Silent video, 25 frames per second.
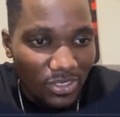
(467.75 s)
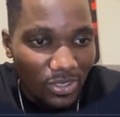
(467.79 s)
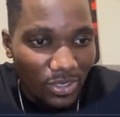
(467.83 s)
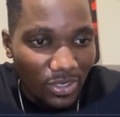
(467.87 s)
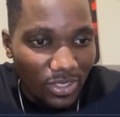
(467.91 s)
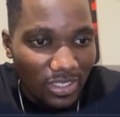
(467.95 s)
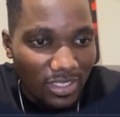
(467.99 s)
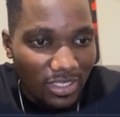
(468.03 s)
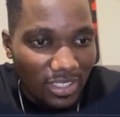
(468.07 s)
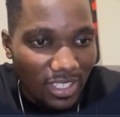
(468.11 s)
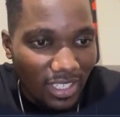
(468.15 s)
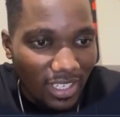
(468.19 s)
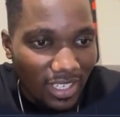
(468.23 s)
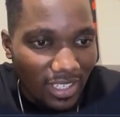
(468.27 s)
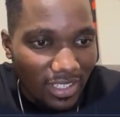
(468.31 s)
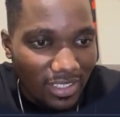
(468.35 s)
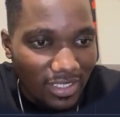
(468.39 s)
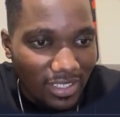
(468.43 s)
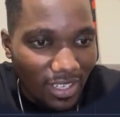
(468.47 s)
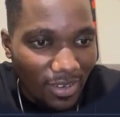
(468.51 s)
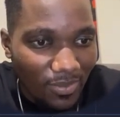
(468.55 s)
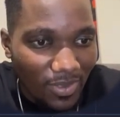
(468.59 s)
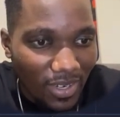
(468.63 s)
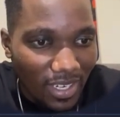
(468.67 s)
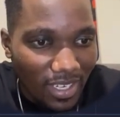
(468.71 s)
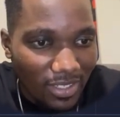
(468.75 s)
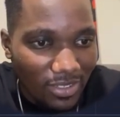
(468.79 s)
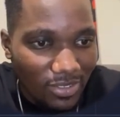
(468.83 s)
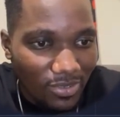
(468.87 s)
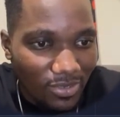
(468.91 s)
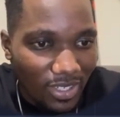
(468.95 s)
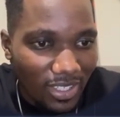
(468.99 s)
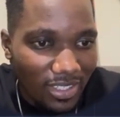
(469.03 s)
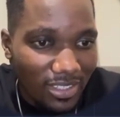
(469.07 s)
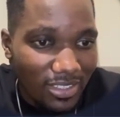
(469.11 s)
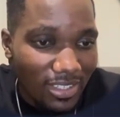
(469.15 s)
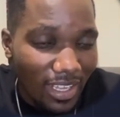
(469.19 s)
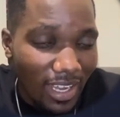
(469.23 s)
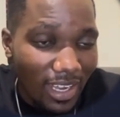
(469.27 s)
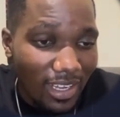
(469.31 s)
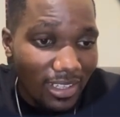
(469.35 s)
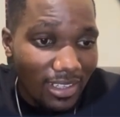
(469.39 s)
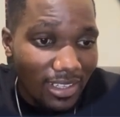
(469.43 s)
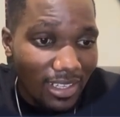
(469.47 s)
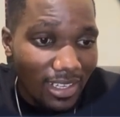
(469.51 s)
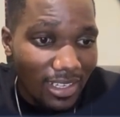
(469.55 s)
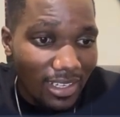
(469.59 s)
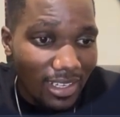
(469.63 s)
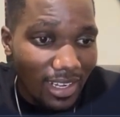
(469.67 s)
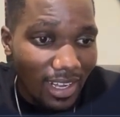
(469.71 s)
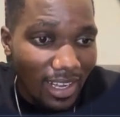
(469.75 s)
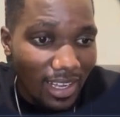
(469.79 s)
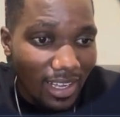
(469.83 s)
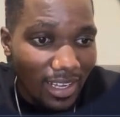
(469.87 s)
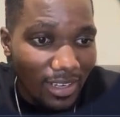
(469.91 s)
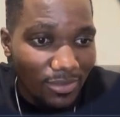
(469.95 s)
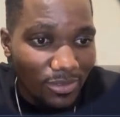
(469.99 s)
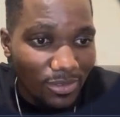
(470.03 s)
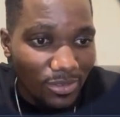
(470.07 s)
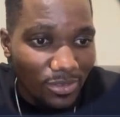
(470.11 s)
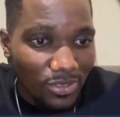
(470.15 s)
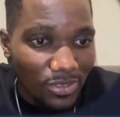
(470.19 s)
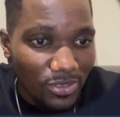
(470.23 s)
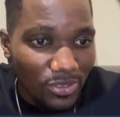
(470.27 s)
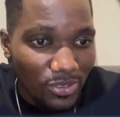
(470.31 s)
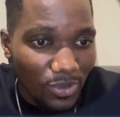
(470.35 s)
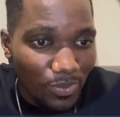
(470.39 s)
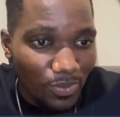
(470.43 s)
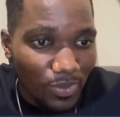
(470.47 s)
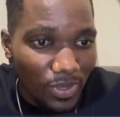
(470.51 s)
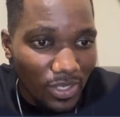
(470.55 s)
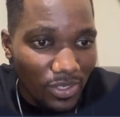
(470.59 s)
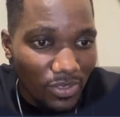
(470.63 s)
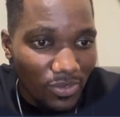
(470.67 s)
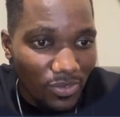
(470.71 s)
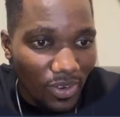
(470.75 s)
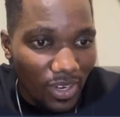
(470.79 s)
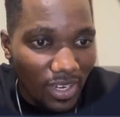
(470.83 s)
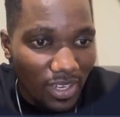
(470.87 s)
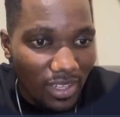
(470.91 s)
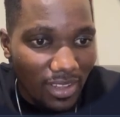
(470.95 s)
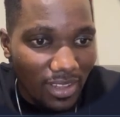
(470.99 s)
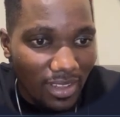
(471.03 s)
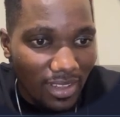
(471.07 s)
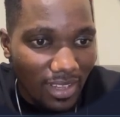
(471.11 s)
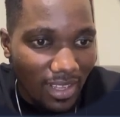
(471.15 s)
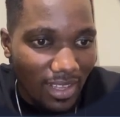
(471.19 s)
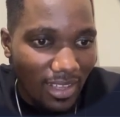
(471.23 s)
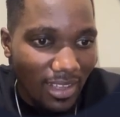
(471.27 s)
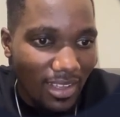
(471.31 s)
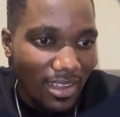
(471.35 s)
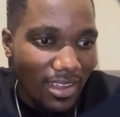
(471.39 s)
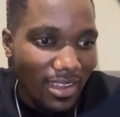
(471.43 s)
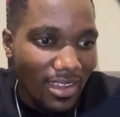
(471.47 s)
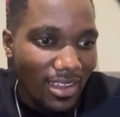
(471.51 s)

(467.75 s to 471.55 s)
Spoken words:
So it's taken some nice trades, and then I have to stop it right there.